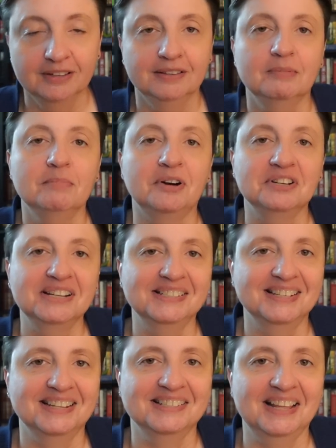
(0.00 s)
Martine
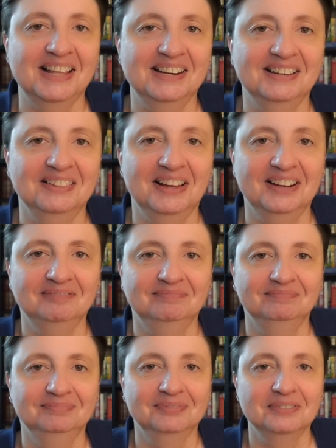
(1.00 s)
says that a lot.
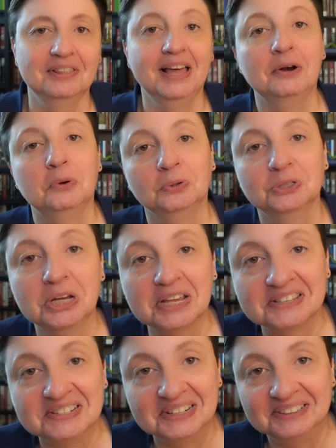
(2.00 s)
That old
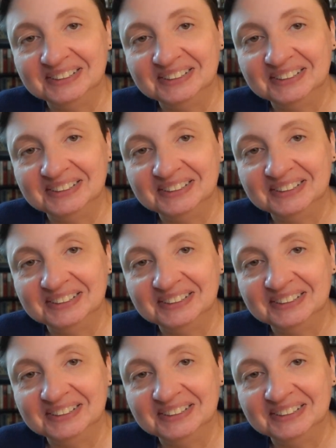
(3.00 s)
chestnut.